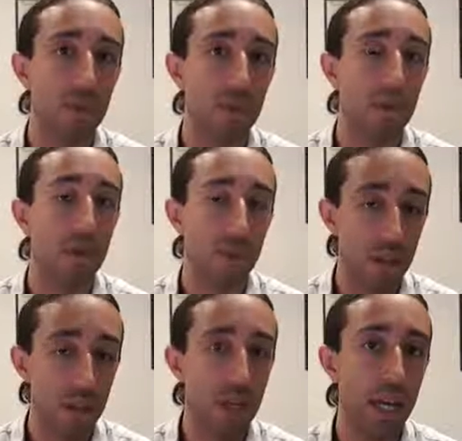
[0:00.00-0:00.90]
So do everything
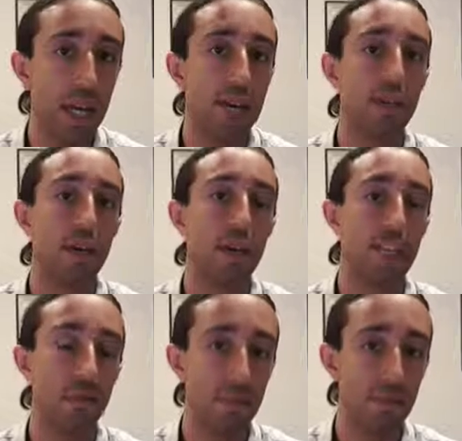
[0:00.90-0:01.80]
you can to try and either
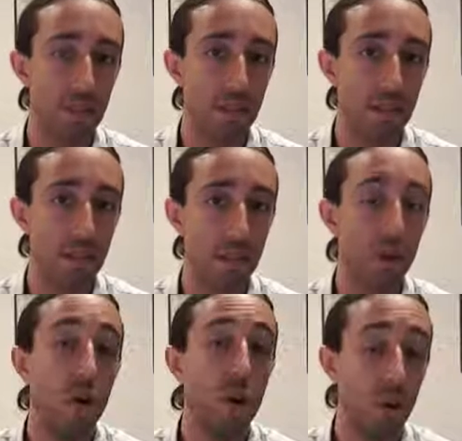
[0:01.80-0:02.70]
prevent this
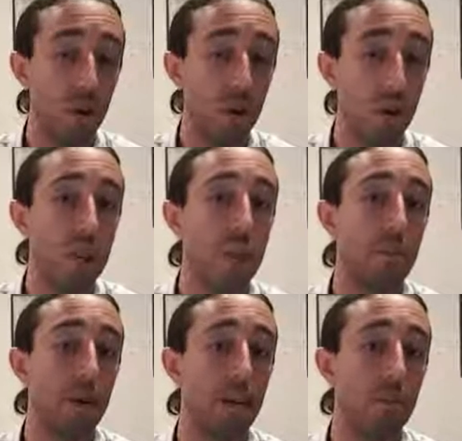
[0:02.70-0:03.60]
or to
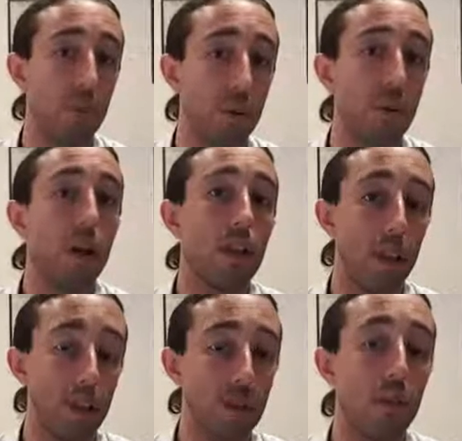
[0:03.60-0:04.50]
make sure that
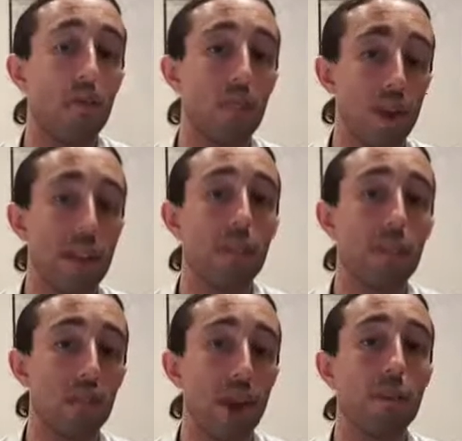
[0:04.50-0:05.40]
you can fight it and you
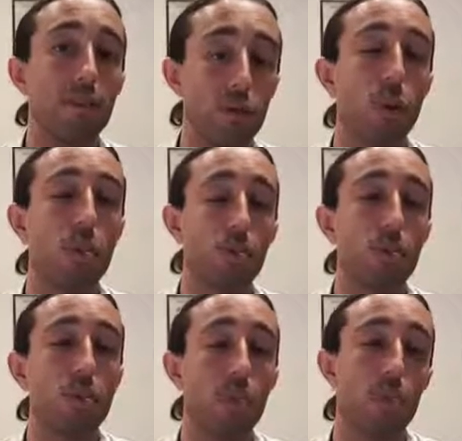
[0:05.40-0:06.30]
have as strong immune
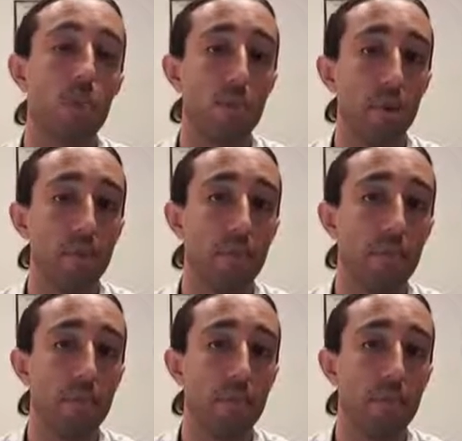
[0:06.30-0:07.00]
system as possible.